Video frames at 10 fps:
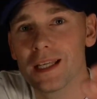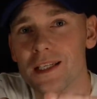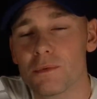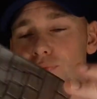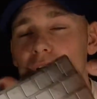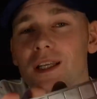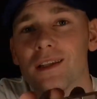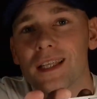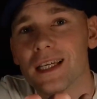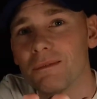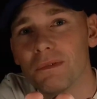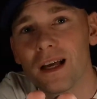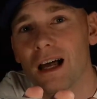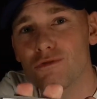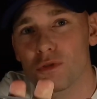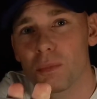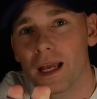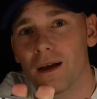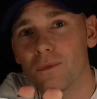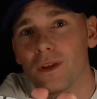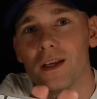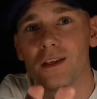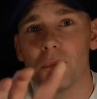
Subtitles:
Now these are brilliant. They're £100.